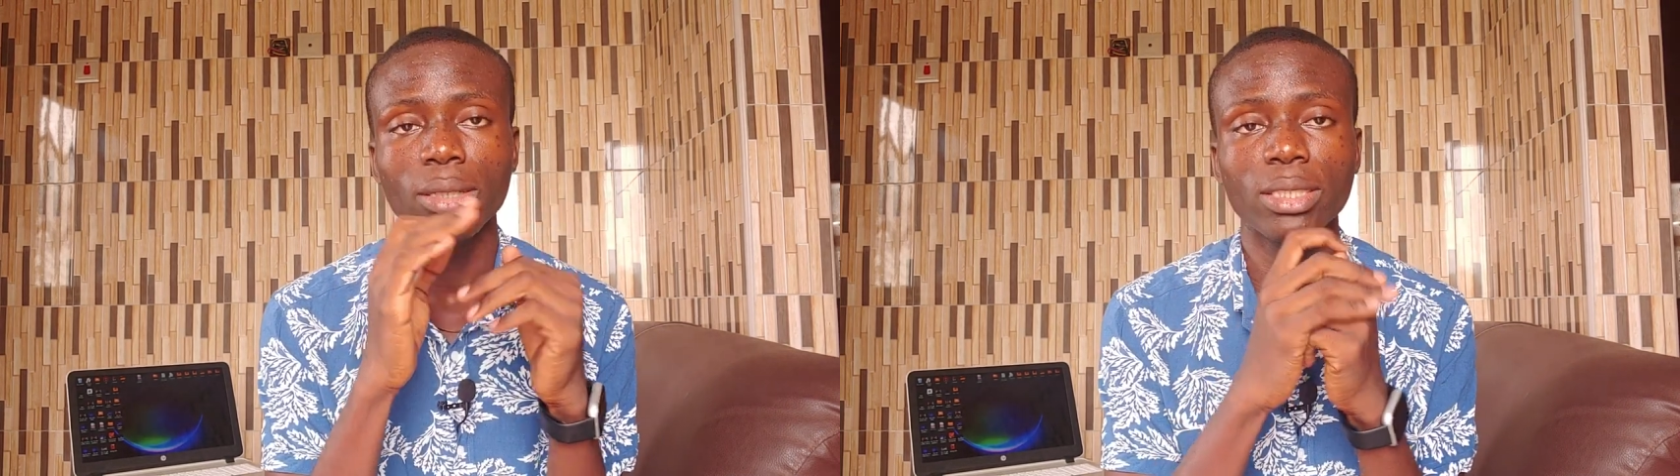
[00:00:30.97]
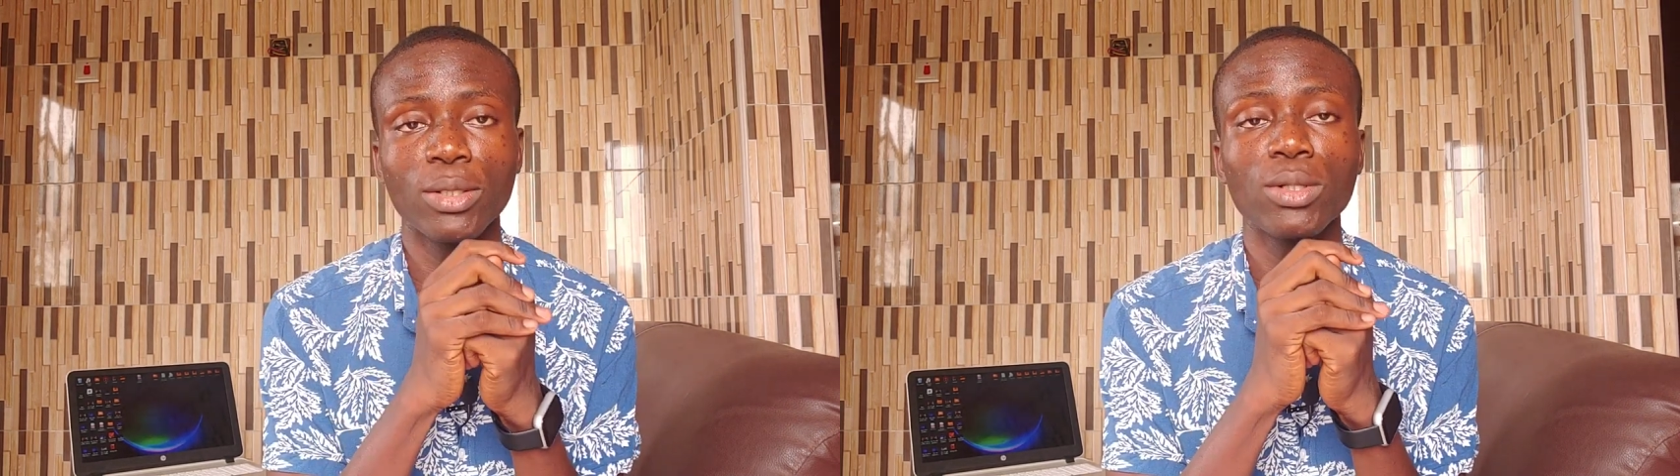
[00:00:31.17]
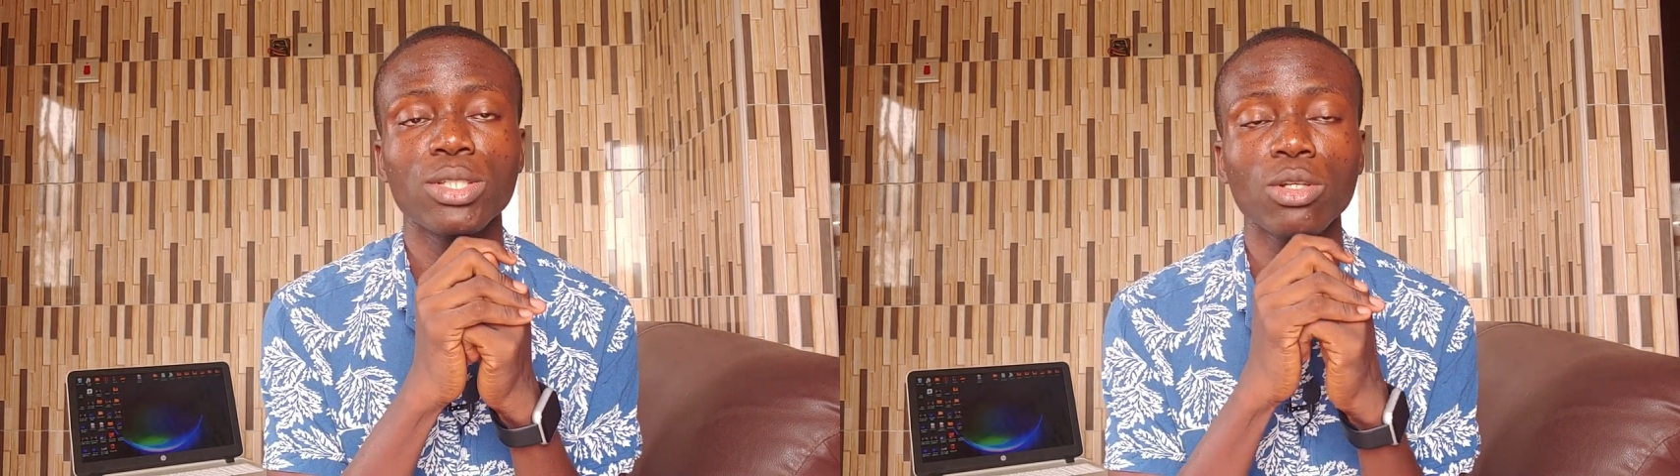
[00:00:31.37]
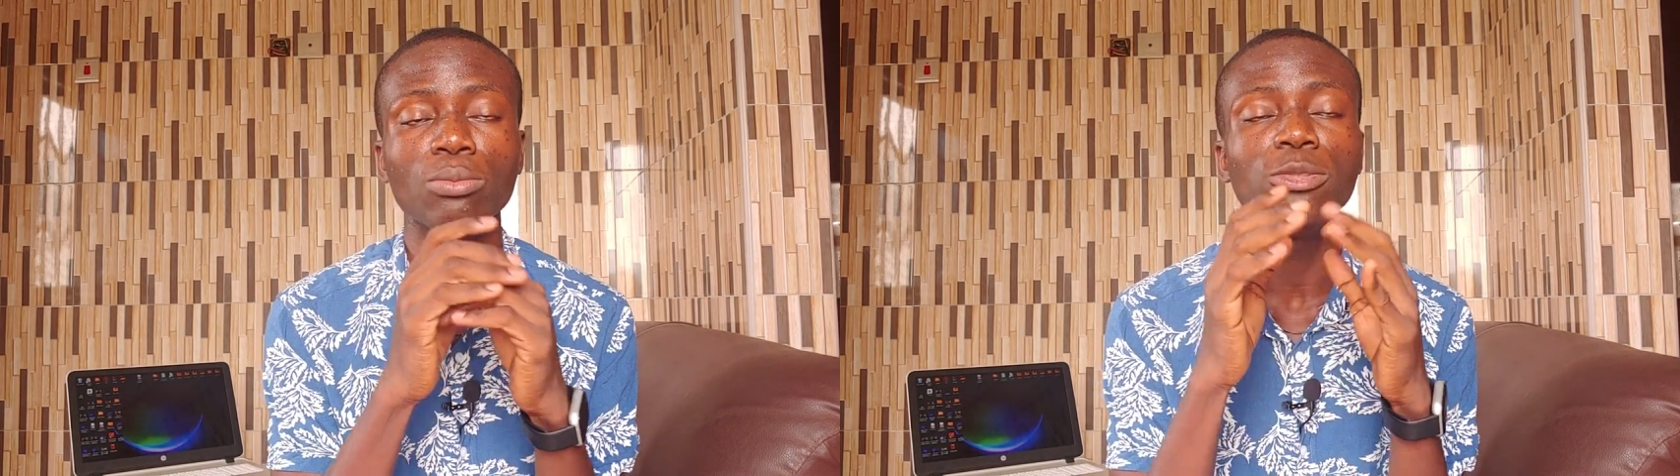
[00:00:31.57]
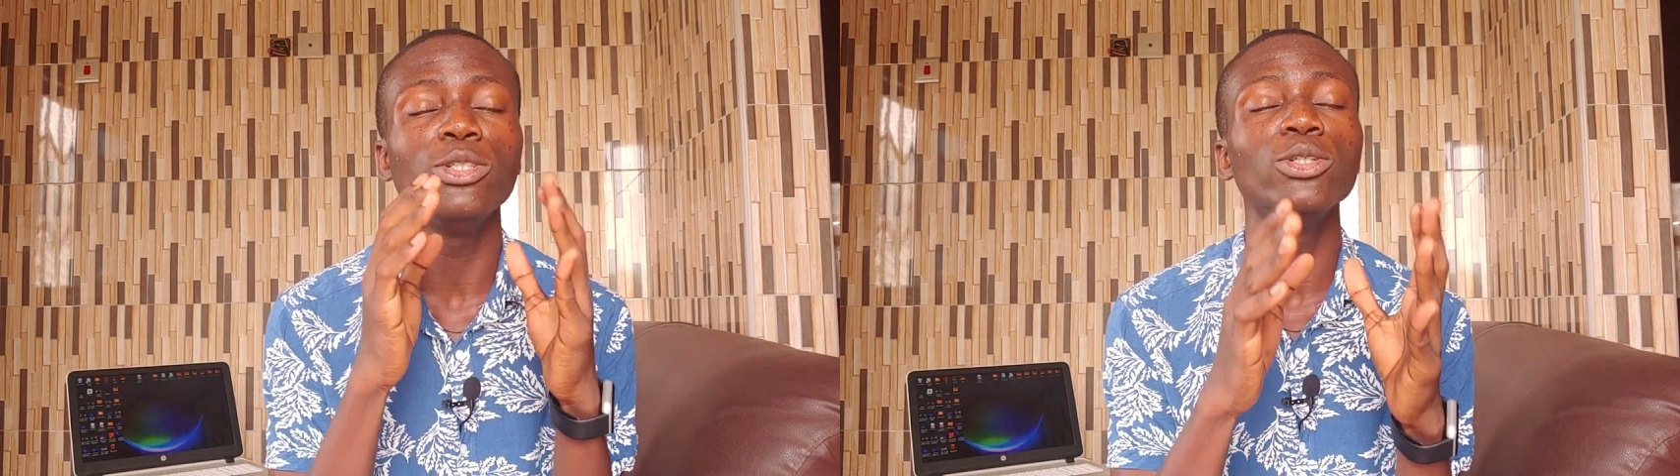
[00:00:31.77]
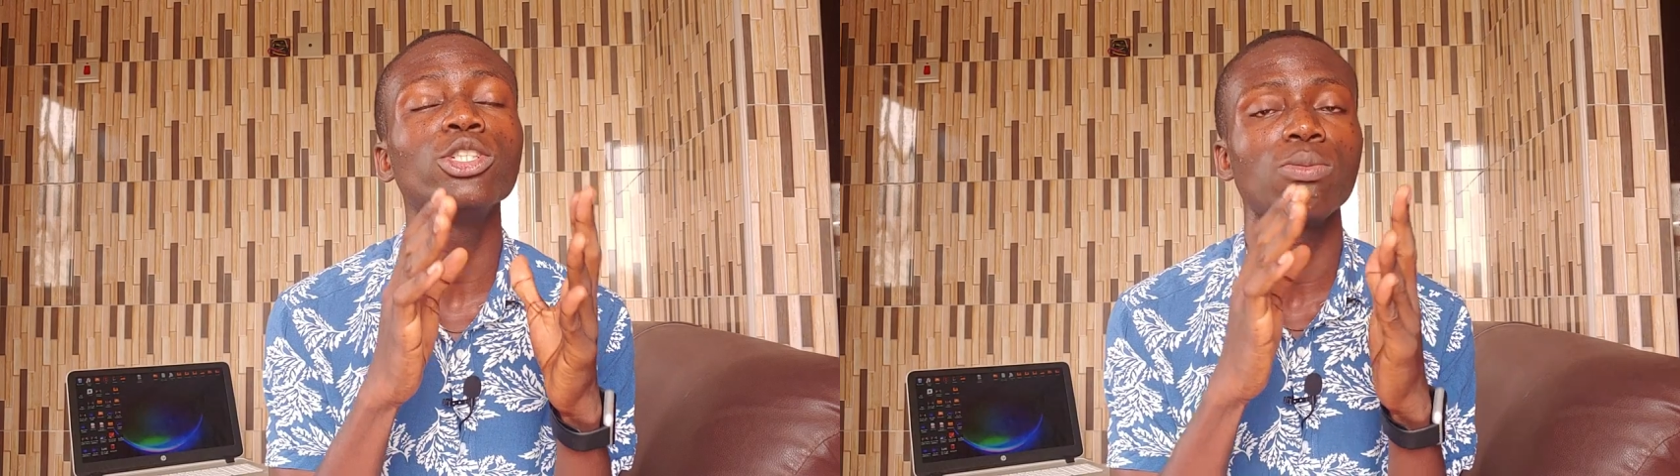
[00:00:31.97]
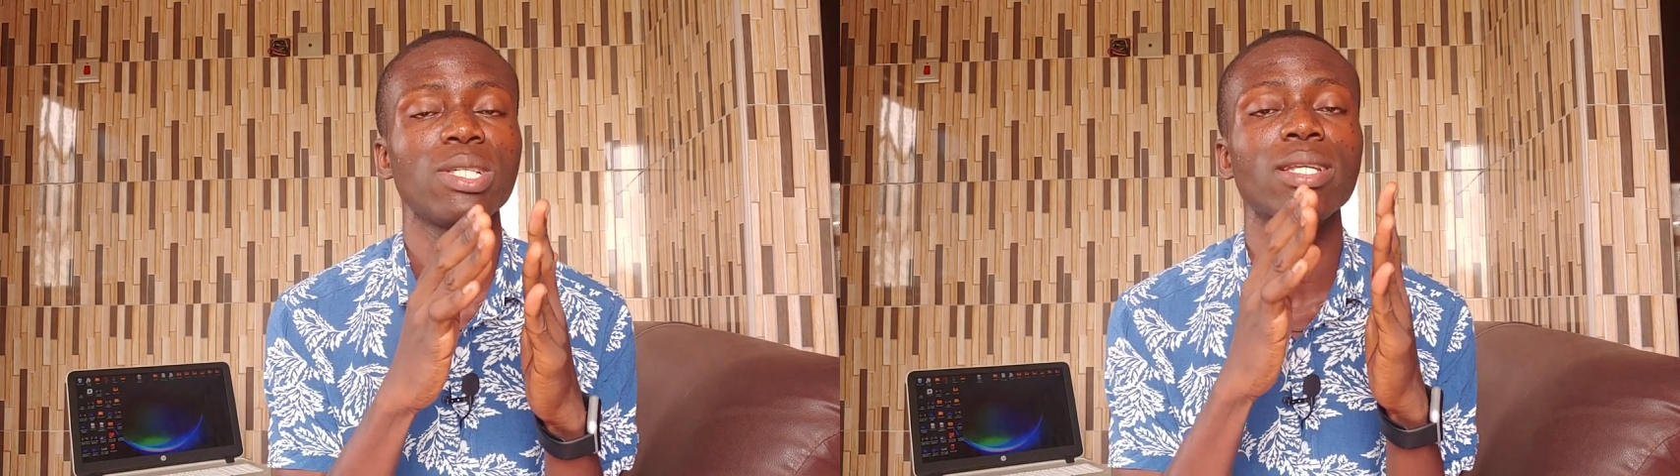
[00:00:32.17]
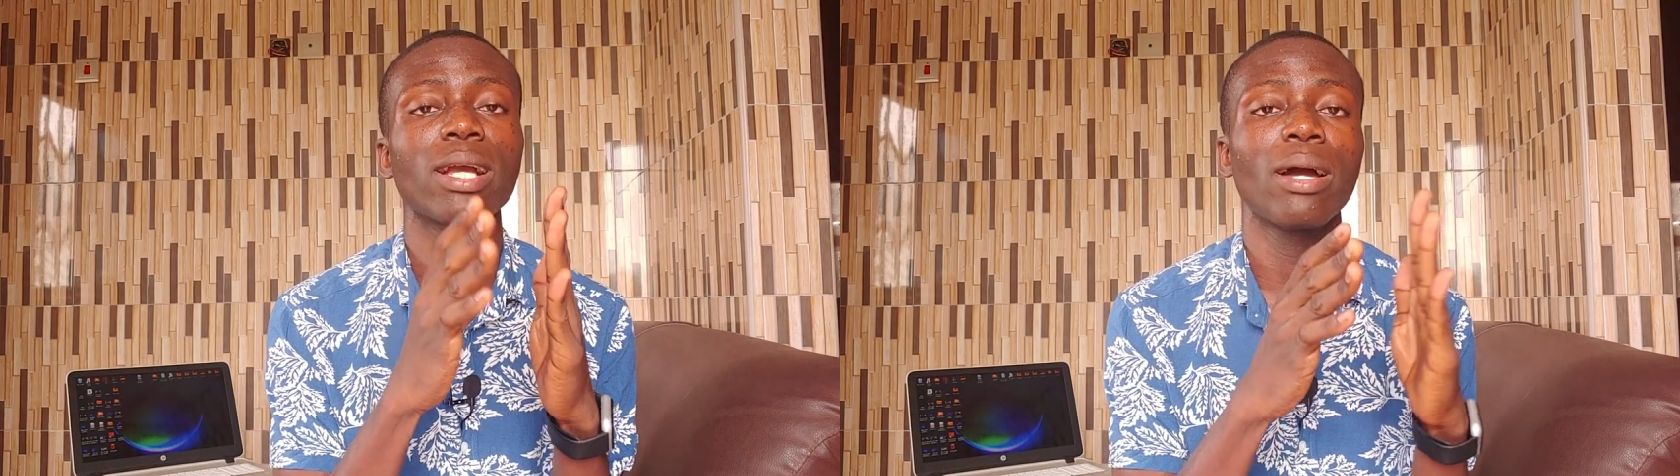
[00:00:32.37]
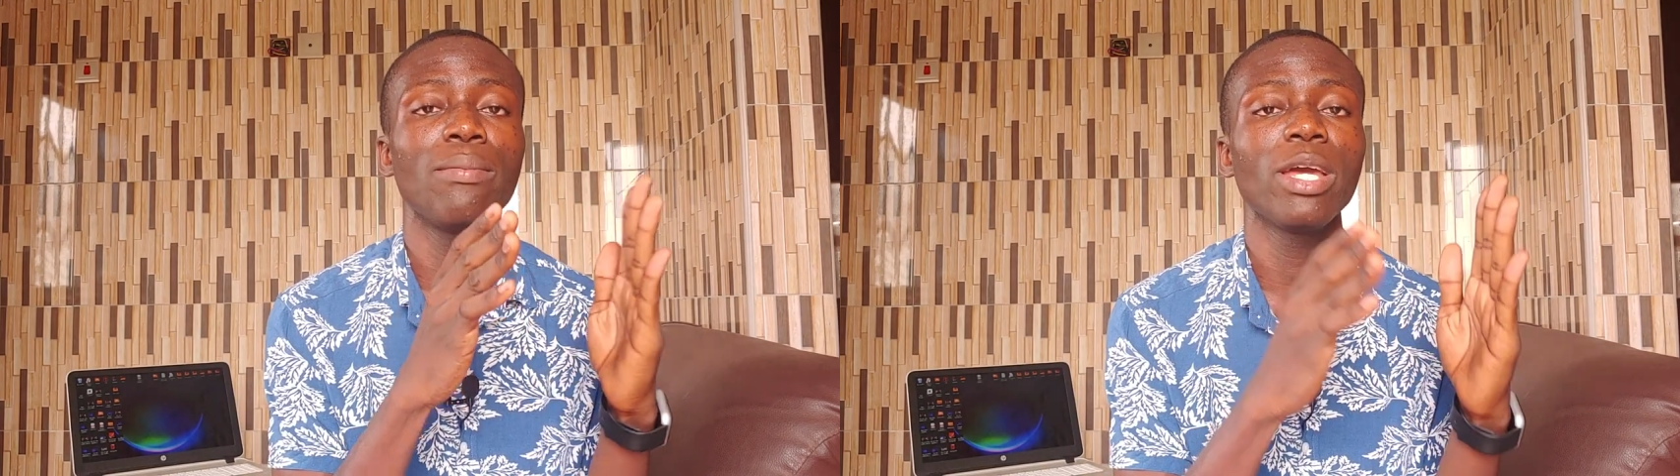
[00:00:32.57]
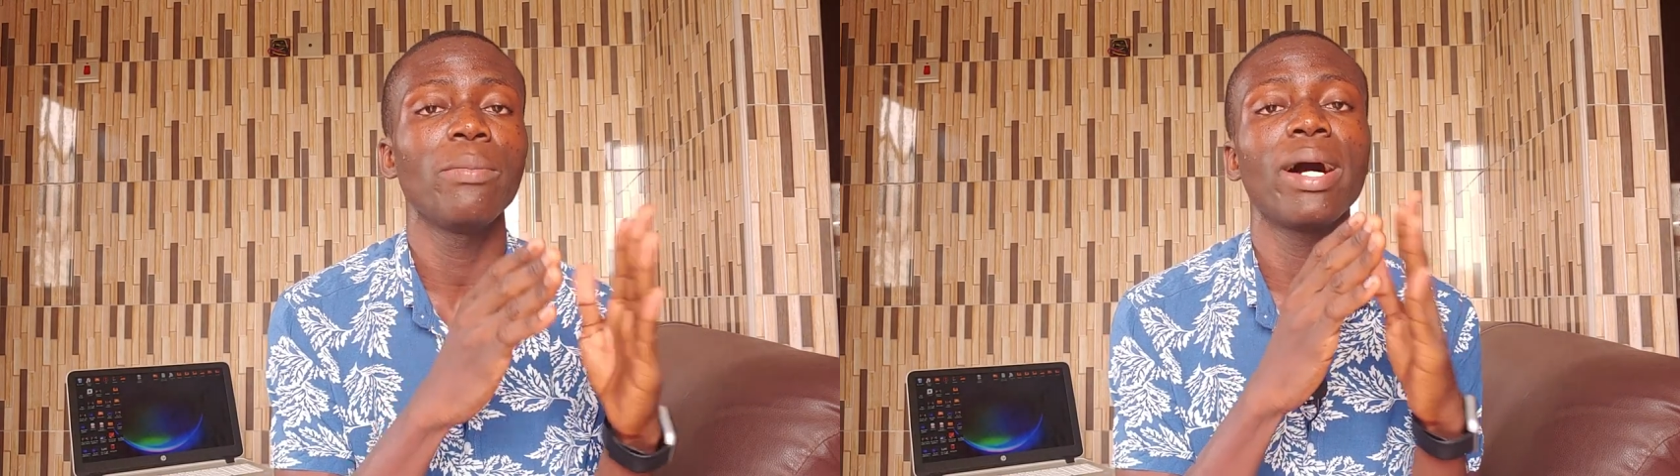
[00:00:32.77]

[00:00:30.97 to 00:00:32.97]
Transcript: there were some huge mistake I made